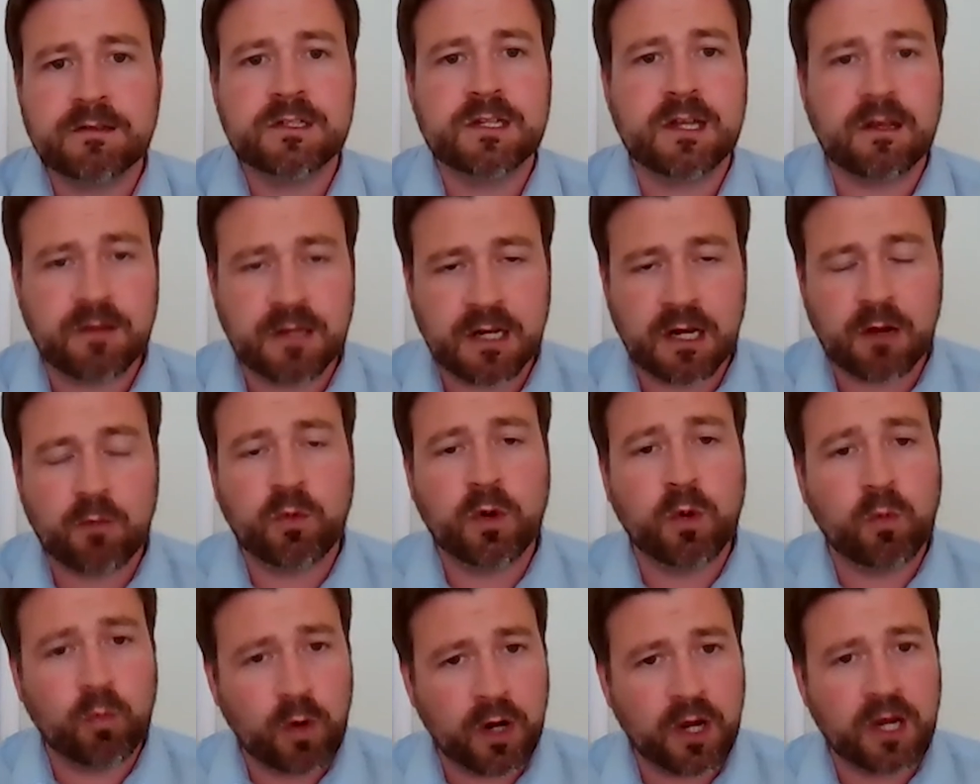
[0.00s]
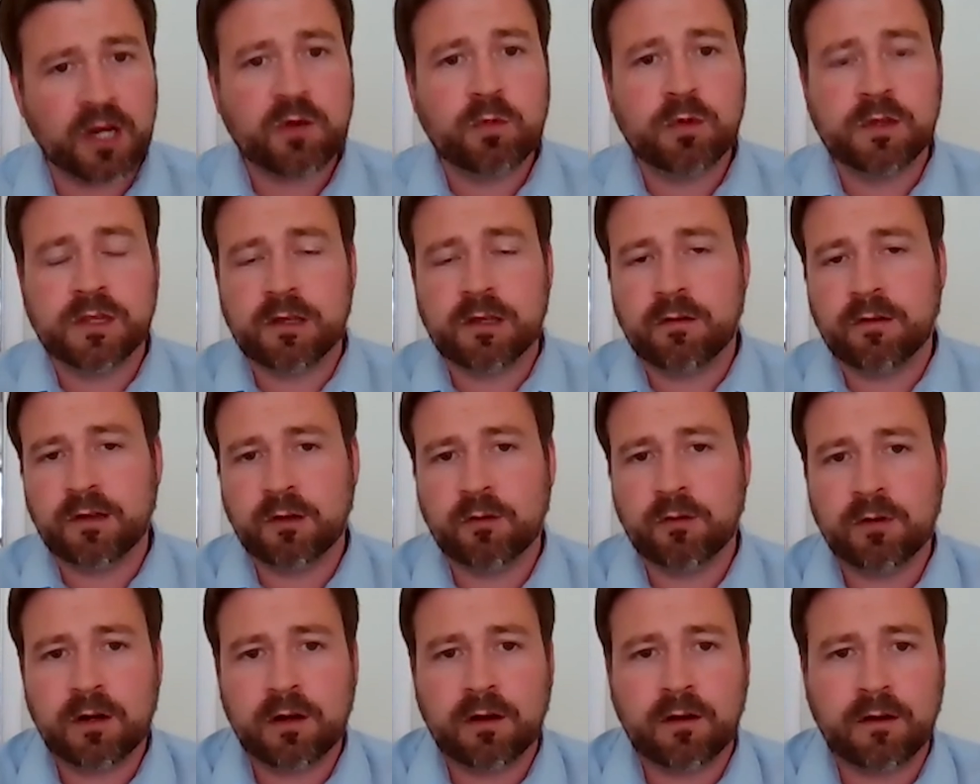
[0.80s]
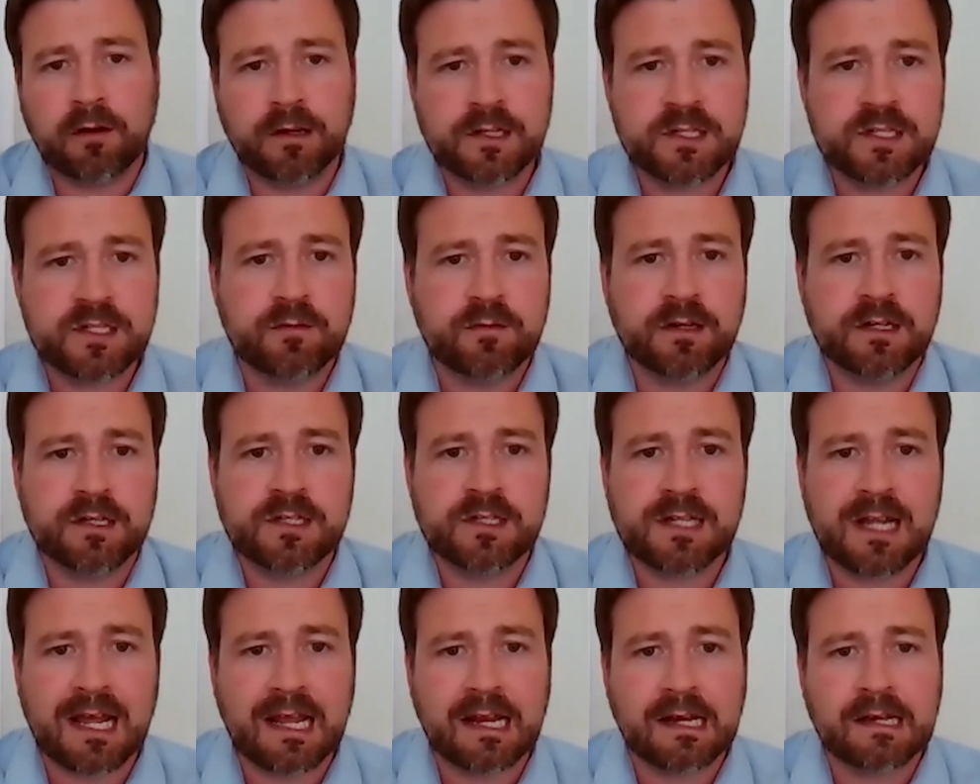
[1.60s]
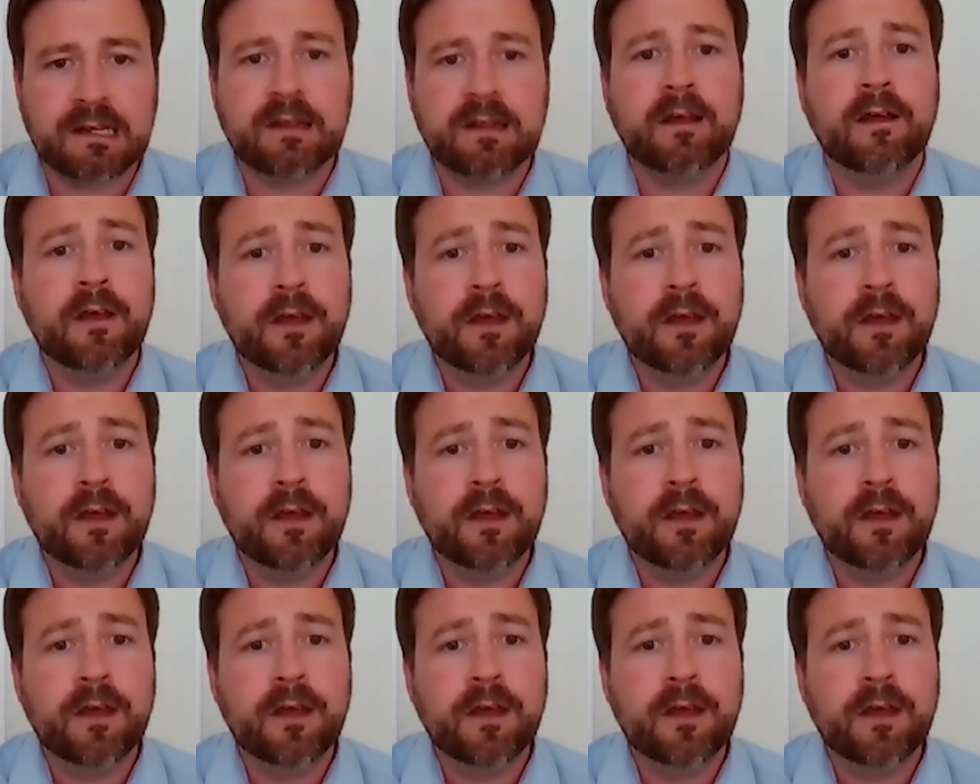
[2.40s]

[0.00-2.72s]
So we'll work with you and your clients to understand